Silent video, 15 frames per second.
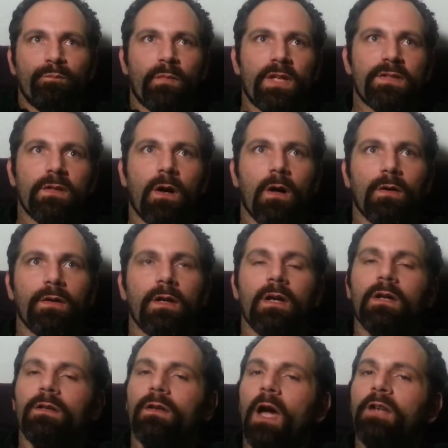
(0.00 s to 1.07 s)
It's called
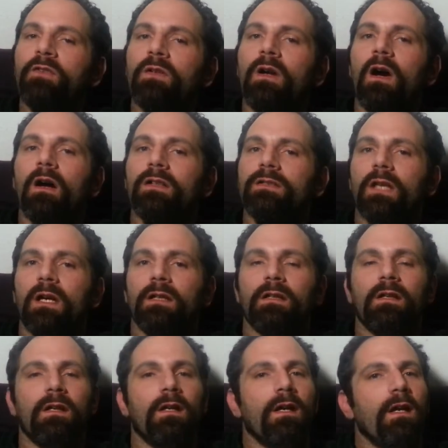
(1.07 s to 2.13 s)
nitric oxide
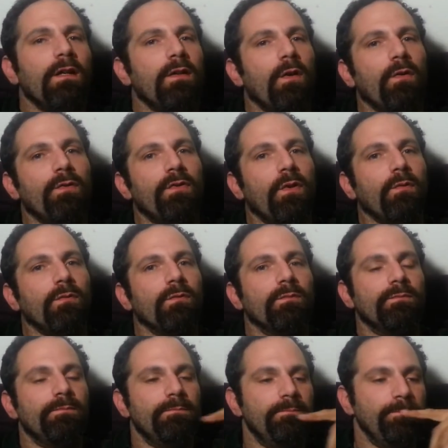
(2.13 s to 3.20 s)
and ozone.
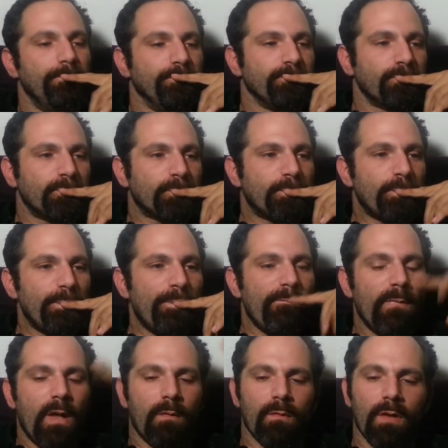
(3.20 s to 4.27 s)

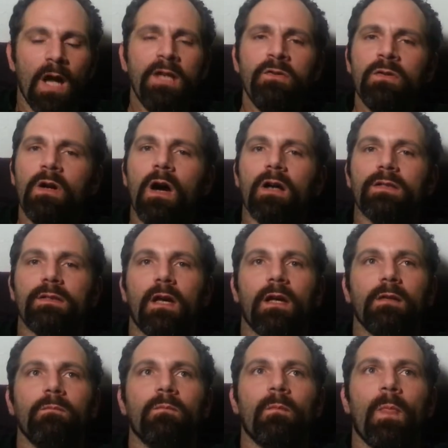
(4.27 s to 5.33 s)
So nitric
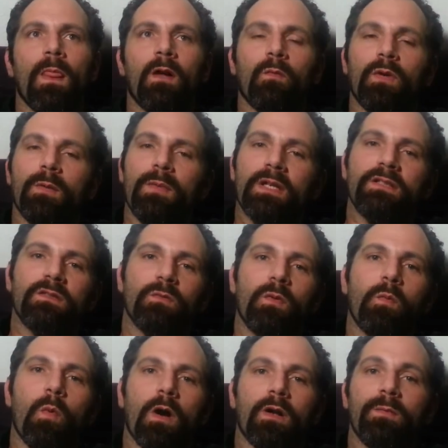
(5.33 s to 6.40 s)
oxide, when it mixes
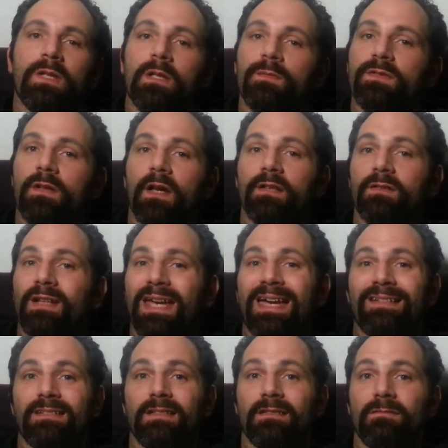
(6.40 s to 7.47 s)
with water, becomes nitric
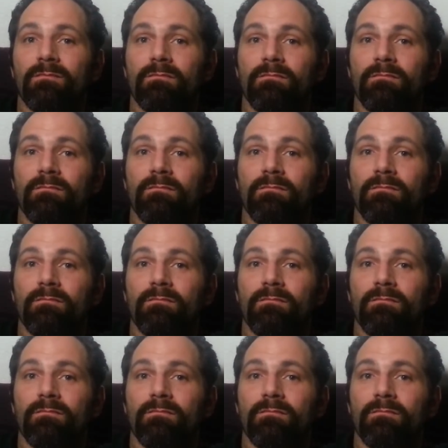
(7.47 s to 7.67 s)
acid.